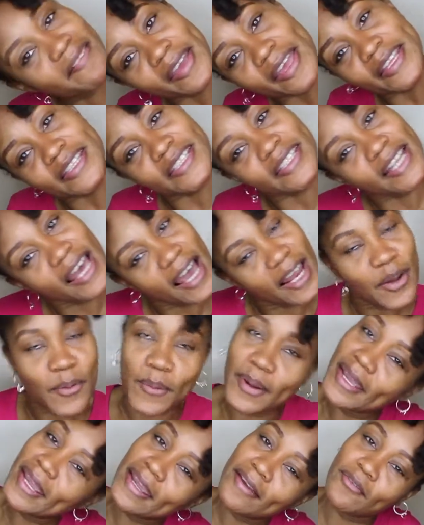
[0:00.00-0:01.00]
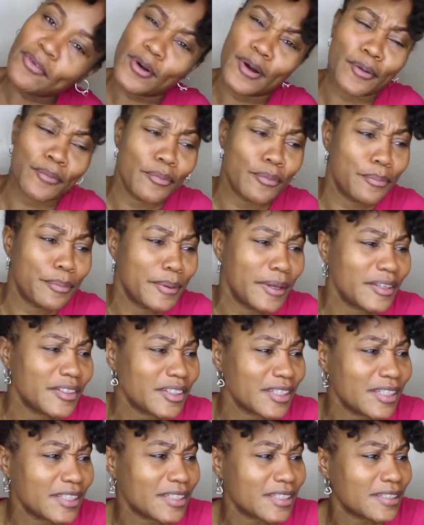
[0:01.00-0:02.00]
It's not a wig. Well, bitch,
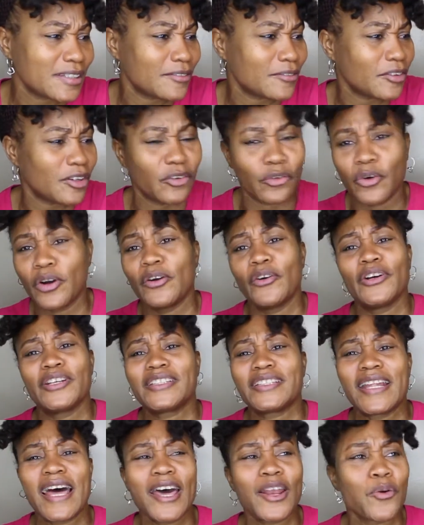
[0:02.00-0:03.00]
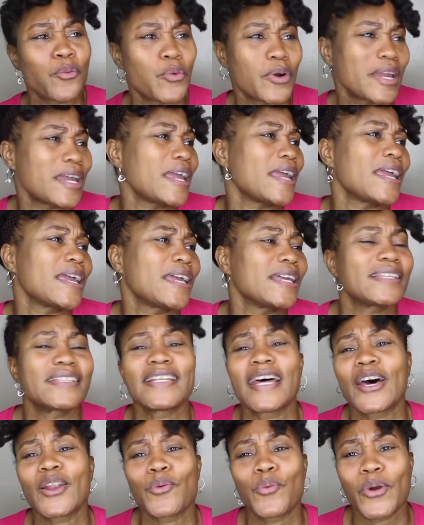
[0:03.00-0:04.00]
it's not a wig. It's
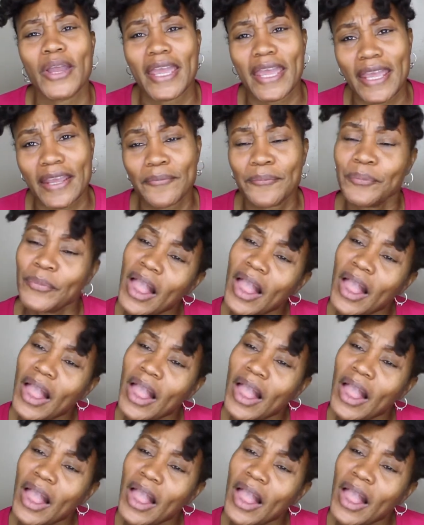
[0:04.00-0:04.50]
not a wig.